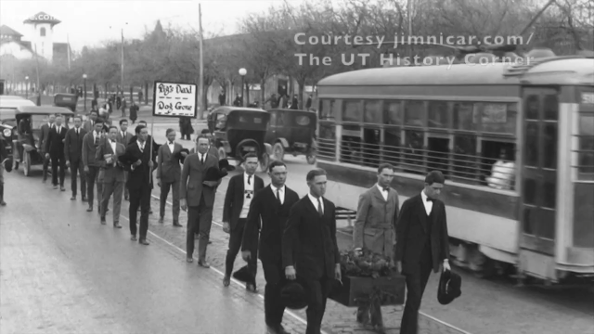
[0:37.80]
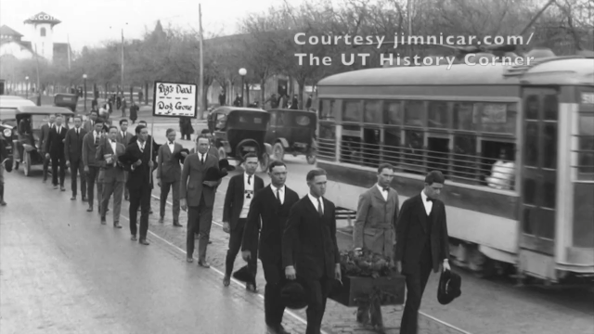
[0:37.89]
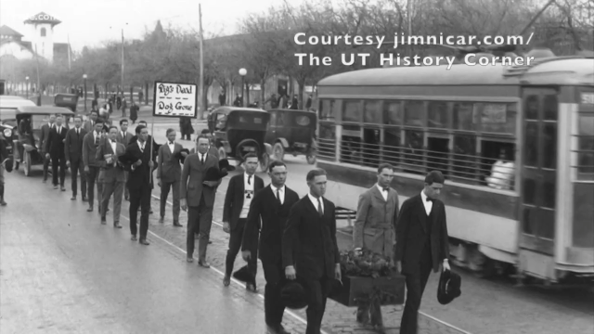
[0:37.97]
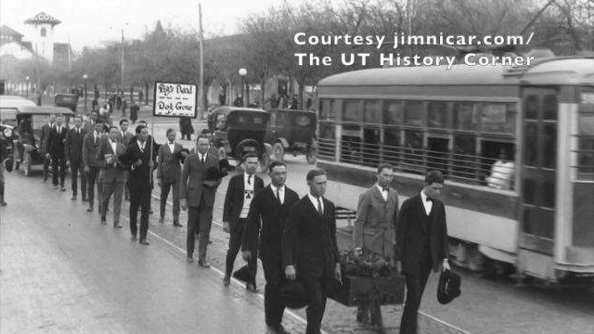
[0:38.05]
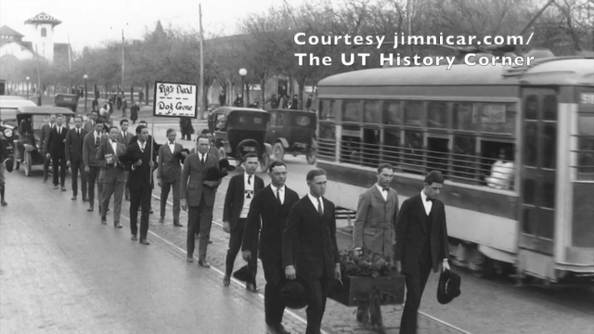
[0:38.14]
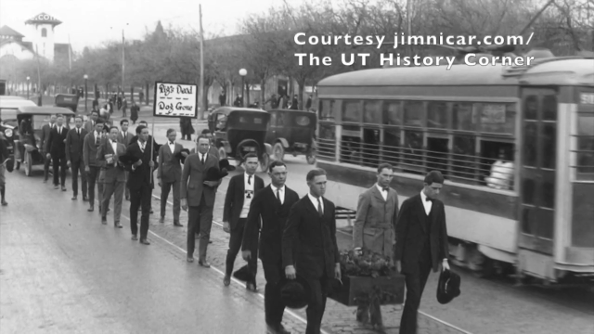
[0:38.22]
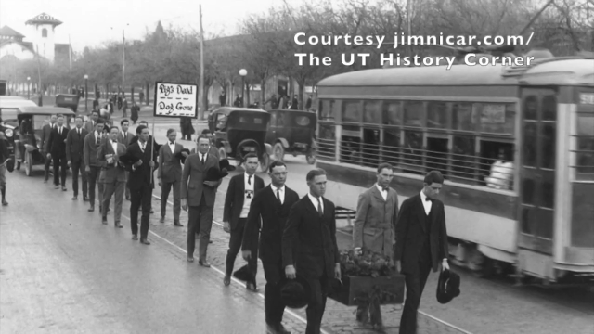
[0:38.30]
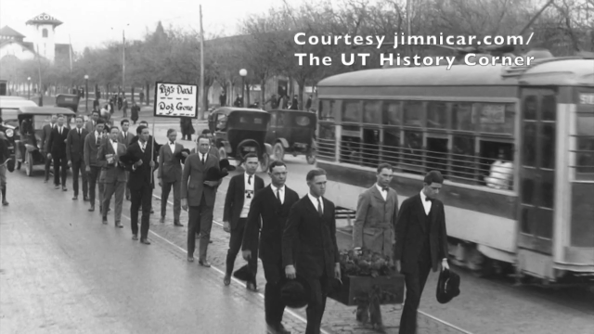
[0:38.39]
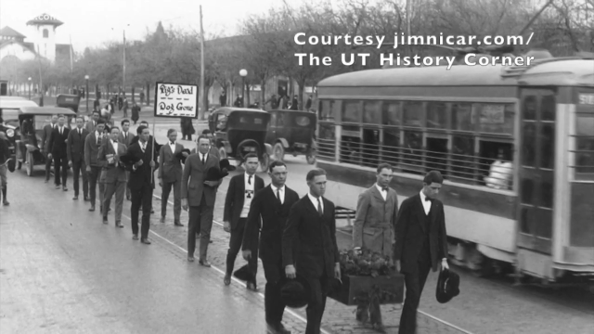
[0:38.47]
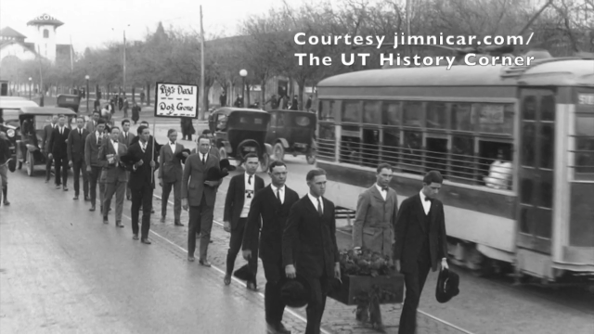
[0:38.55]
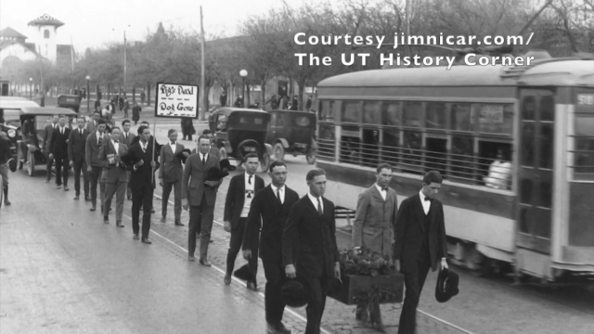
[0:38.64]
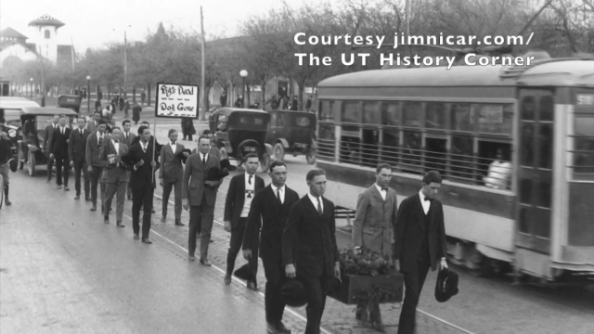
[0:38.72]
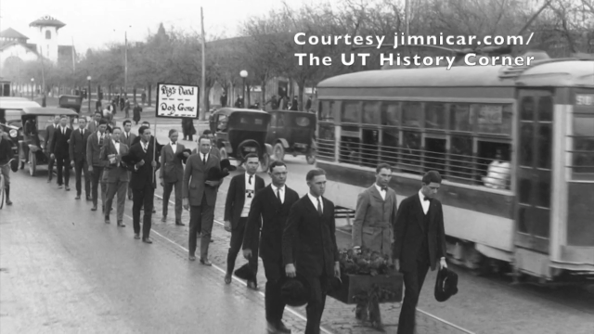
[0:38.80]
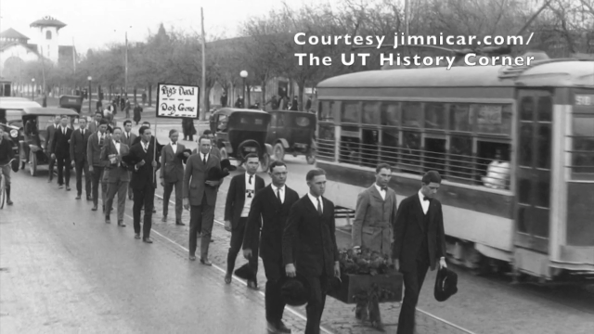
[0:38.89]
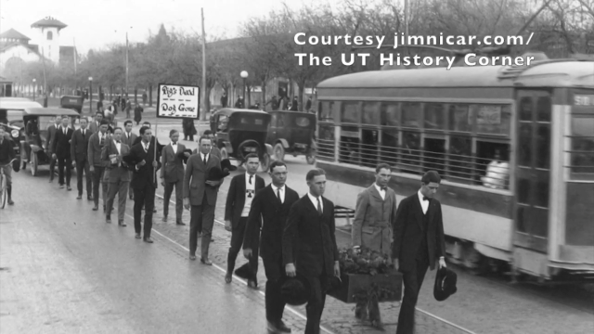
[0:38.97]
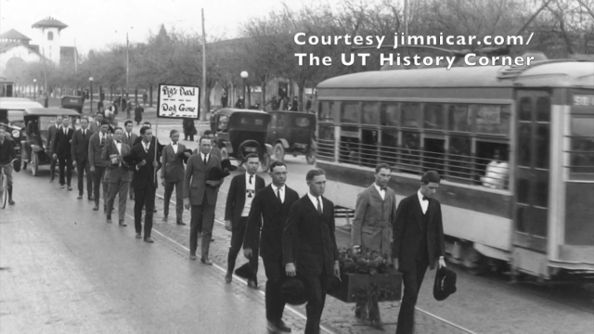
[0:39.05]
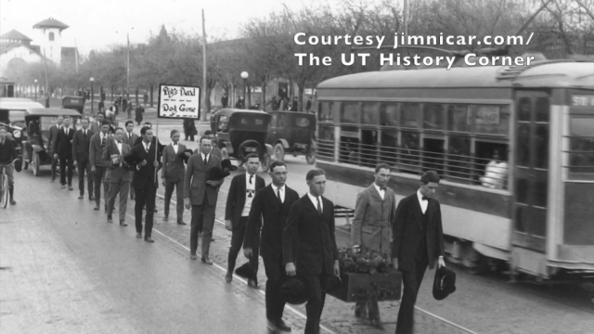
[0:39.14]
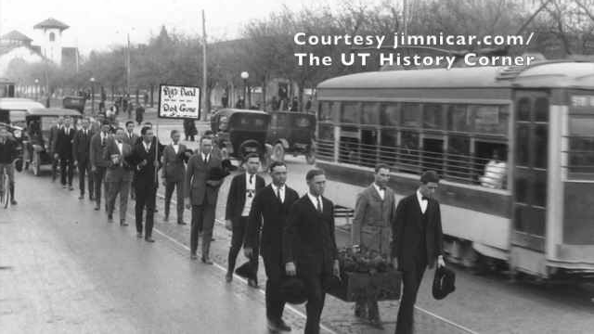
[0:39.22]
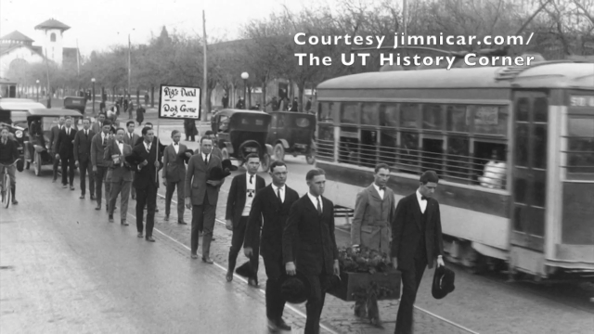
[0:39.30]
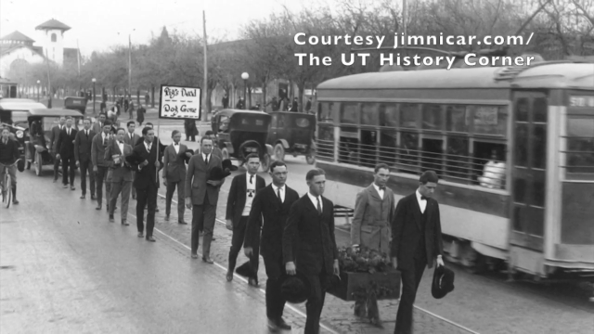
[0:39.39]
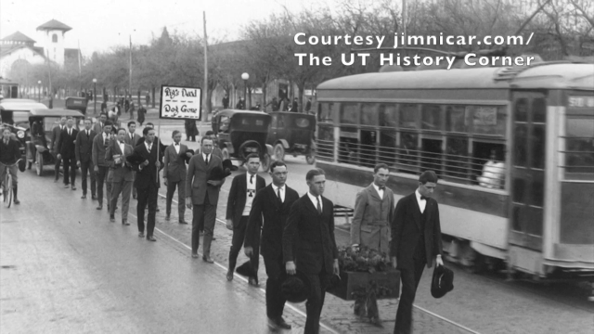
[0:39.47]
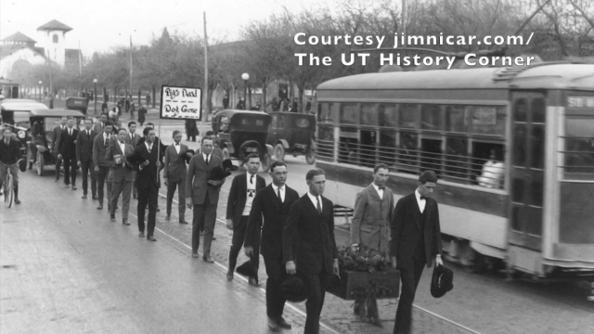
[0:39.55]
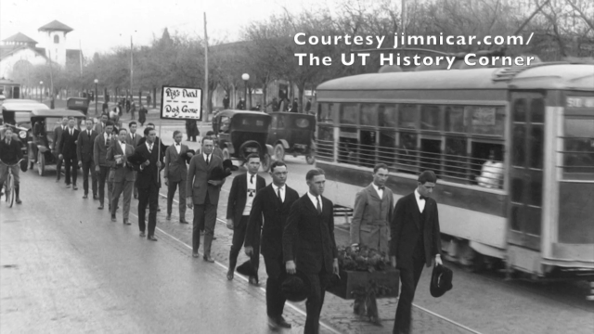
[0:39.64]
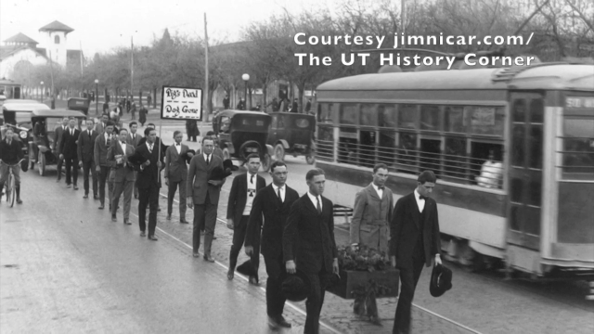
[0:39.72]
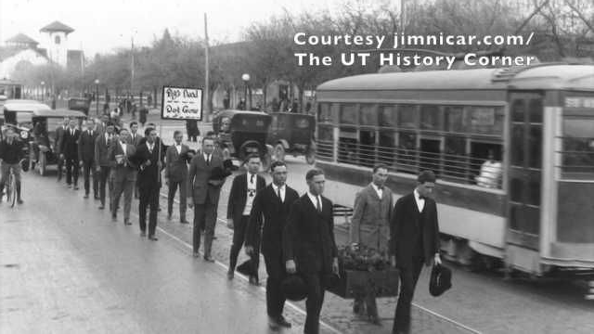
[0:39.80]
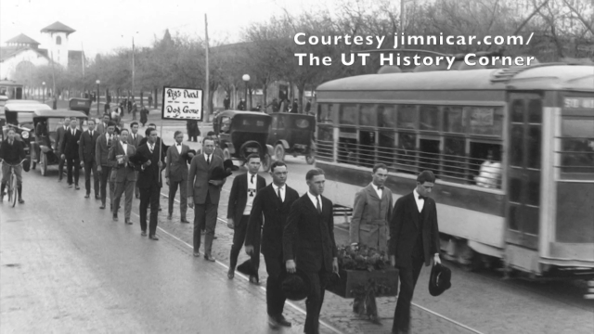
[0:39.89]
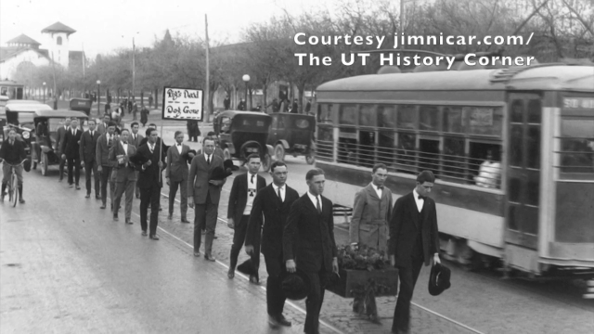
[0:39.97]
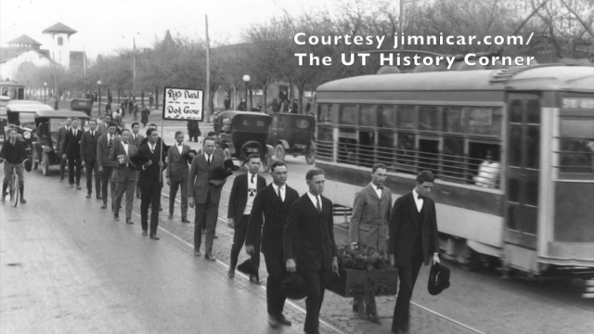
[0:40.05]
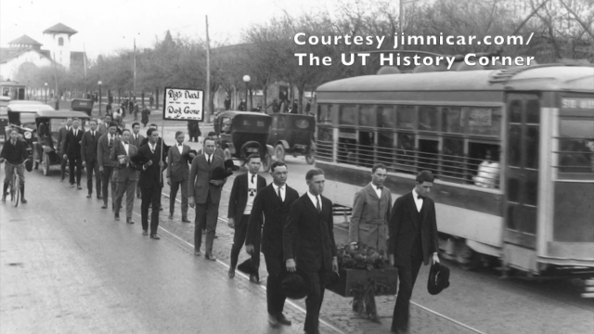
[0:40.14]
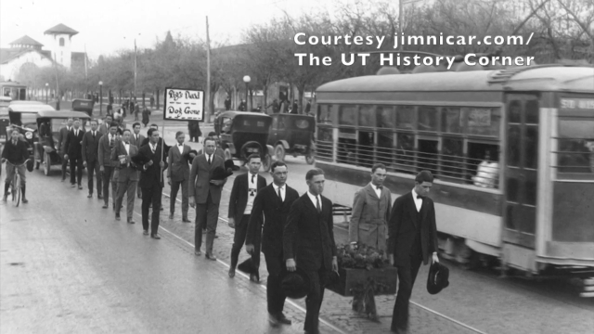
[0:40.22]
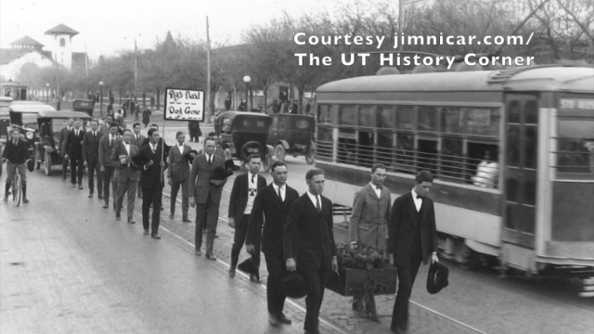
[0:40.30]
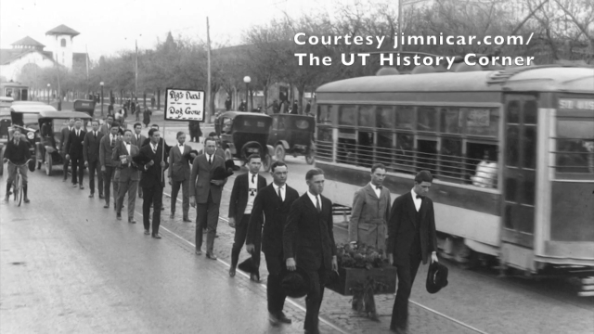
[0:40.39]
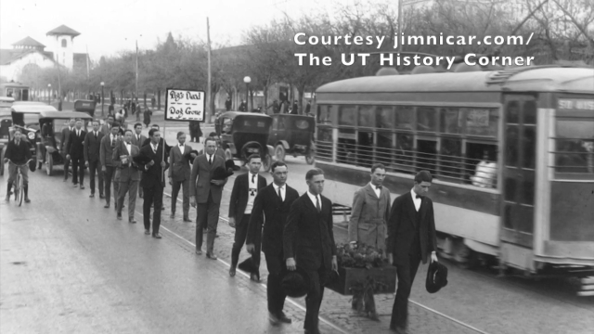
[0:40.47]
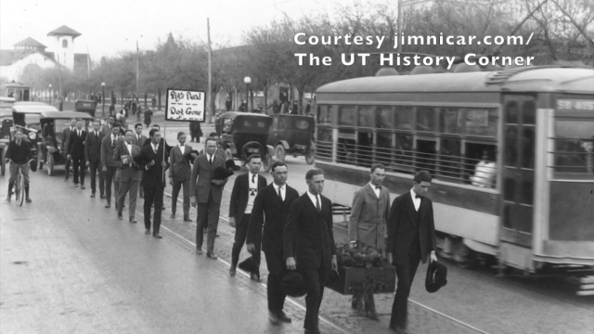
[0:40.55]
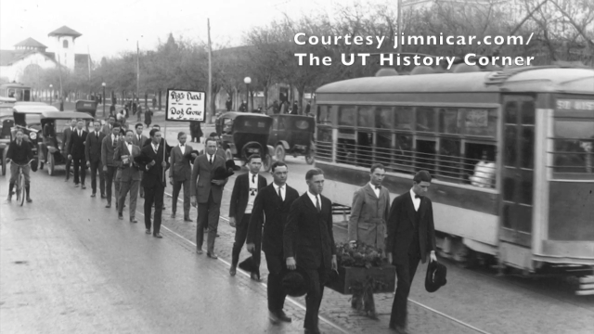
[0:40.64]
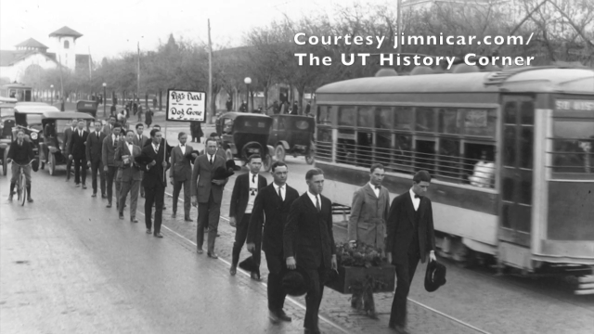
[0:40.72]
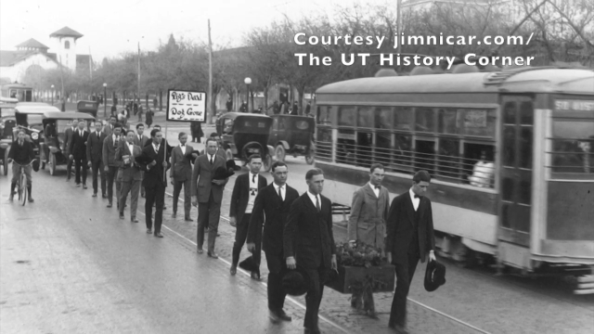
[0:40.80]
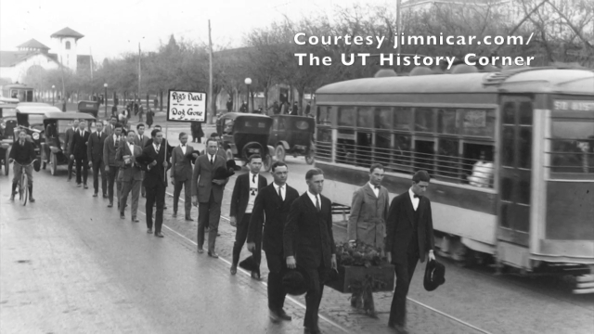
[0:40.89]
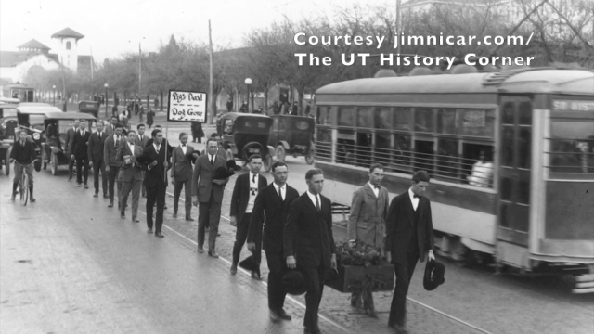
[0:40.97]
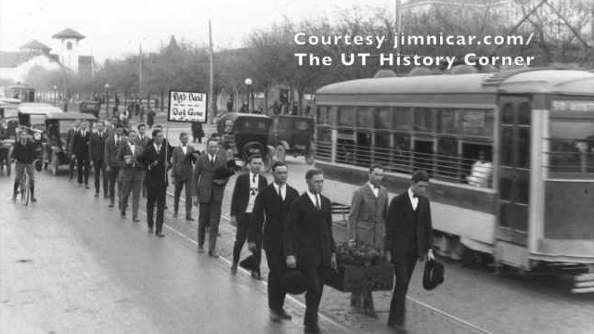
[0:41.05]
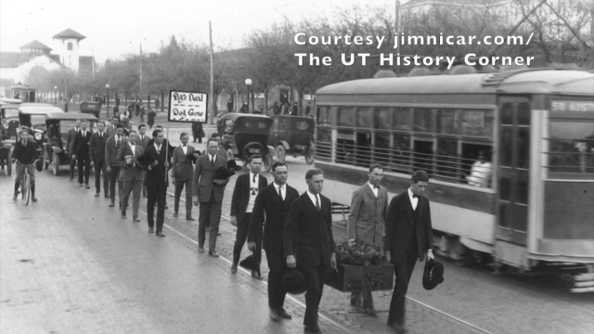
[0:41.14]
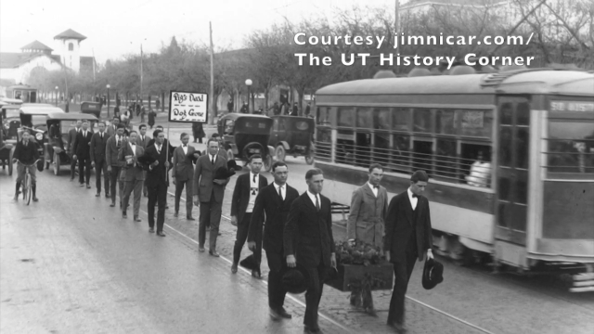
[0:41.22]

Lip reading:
Nobody's mouth can be seen.